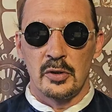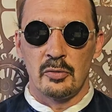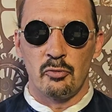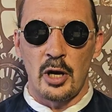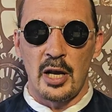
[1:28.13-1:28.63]

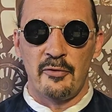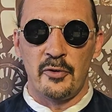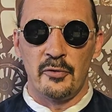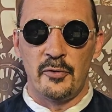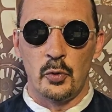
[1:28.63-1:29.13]
right
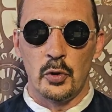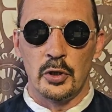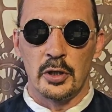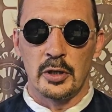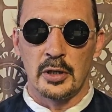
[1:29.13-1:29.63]
foot forward
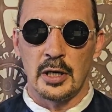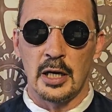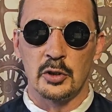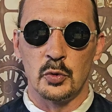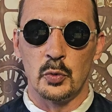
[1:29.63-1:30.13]

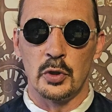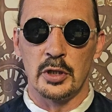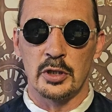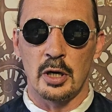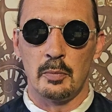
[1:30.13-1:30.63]
as we would
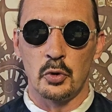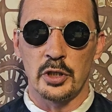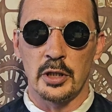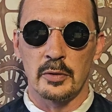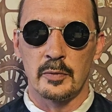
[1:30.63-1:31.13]
in Sambo Jin,